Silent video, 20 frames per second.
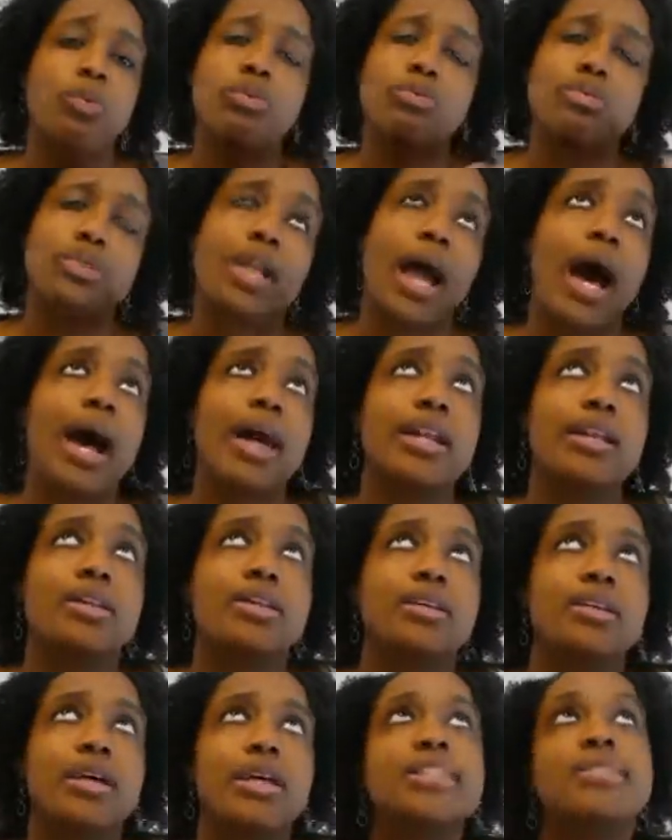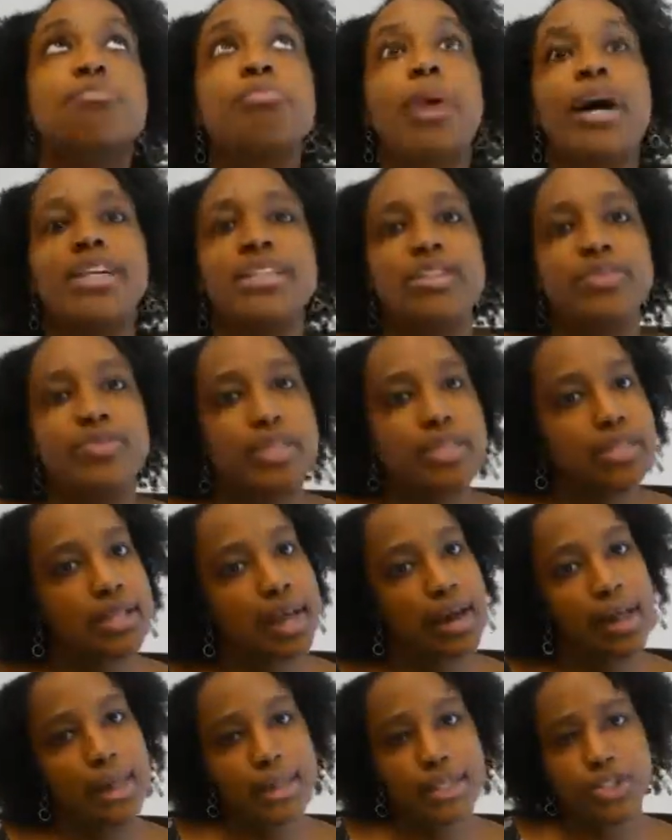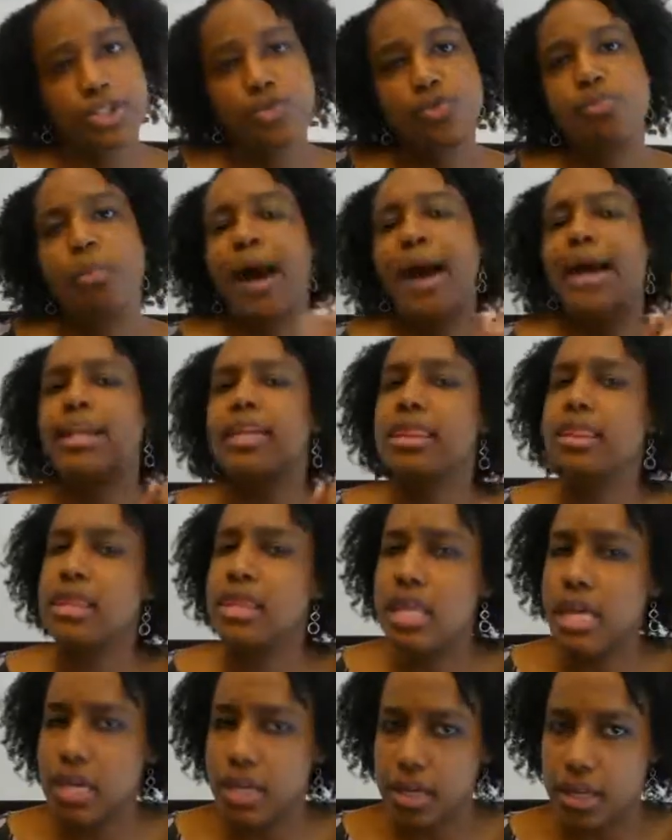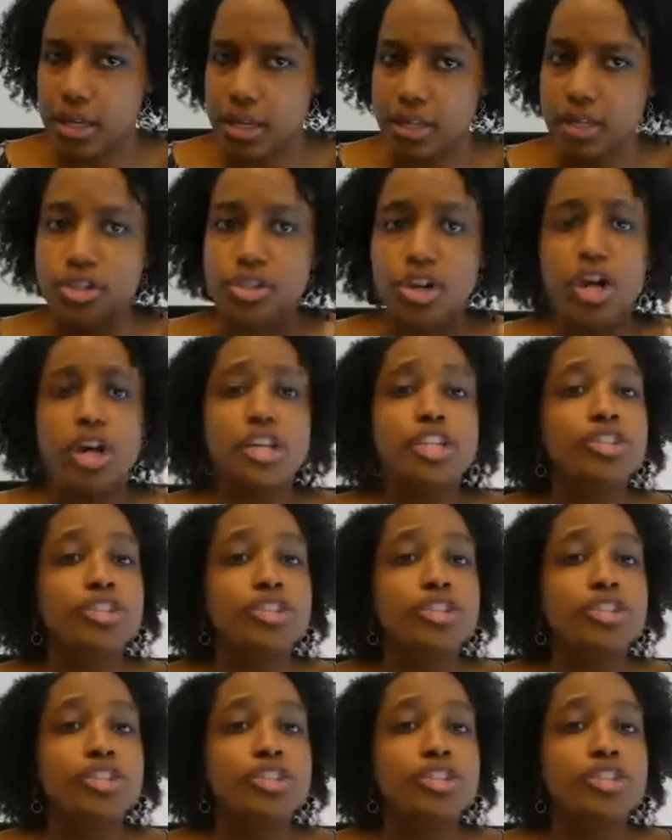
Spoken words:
Not as much of a sale as you might think it is.